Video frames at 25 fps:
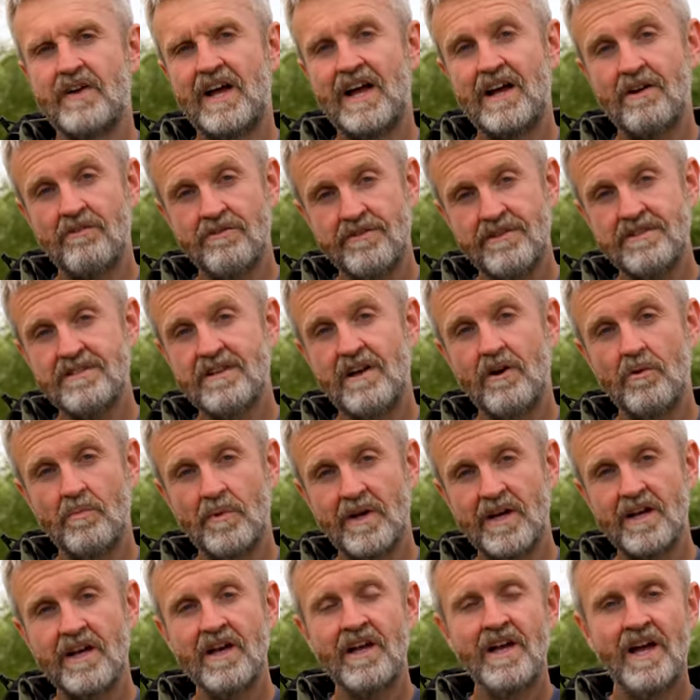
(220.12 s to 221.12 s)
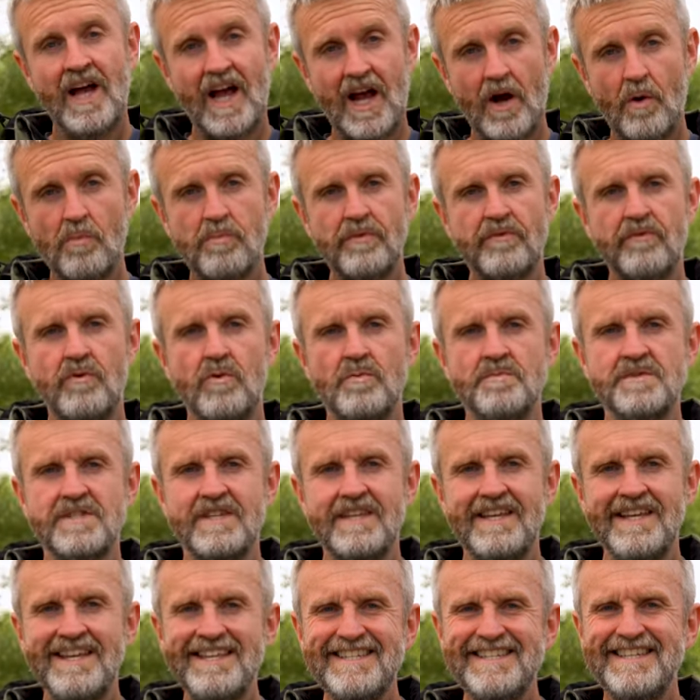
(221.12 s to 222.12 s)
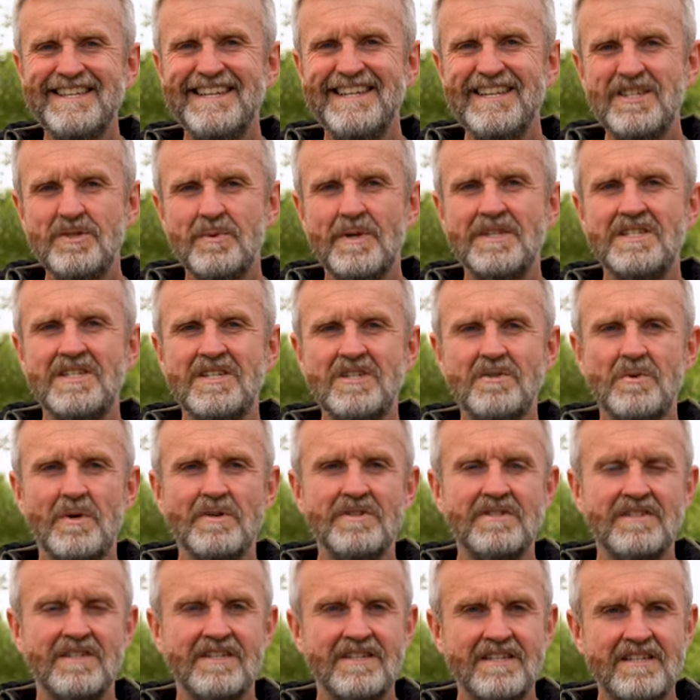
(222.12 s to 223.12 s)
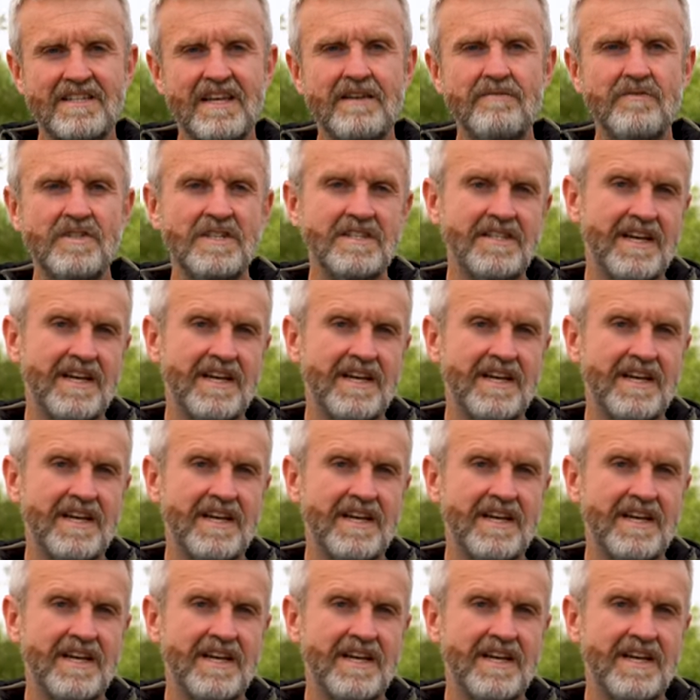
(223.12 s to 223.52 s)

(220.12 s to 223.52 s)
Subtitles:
for how this helmet outperforms the ECE 2206 safety